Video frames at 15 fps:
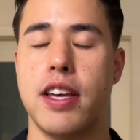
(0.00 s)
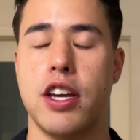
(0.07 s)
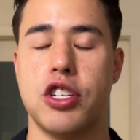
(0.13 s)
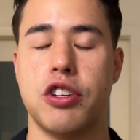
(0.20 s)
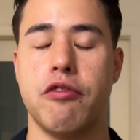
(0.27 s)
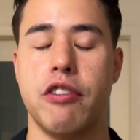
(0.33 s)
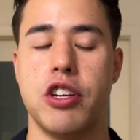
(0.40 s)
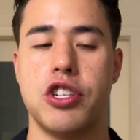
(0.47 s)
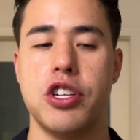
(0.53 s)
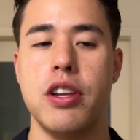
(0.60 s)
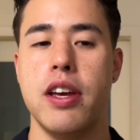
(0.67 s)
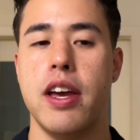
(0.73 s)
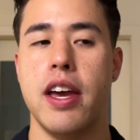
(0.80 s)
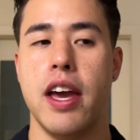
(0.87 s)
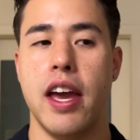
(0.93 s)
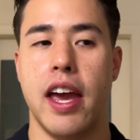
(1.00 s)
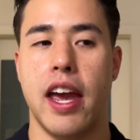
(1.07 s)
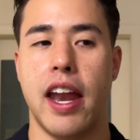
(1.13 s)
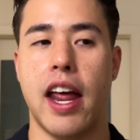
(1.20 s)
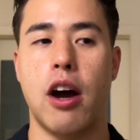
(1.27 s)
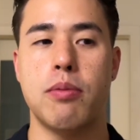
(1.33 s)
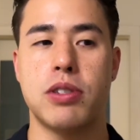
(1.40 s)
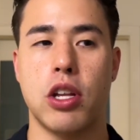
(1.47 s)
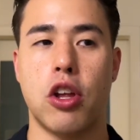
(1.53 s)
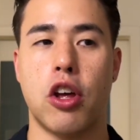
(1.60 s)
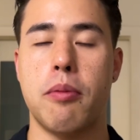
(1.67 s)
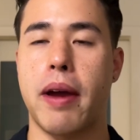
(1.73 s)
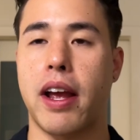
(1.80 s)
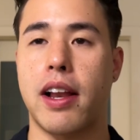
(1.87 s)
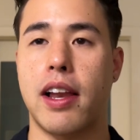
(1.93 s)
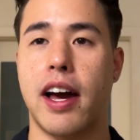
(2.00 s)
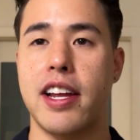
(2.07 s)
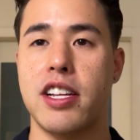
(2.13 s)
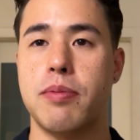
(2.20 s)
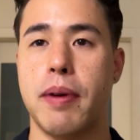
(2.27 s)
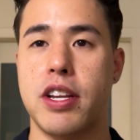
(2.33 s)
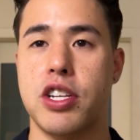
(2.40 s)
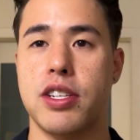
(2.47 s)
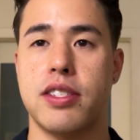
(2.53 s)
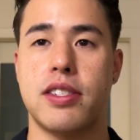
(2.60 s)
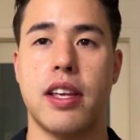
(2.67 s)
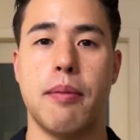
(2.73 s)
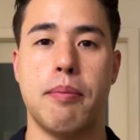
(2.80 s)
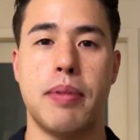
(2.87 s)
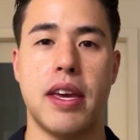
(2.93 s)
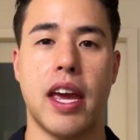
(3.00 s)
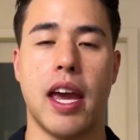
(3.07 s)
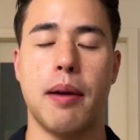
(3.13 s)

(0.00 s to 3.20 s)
Asian region, it helps a lot of my clients by just being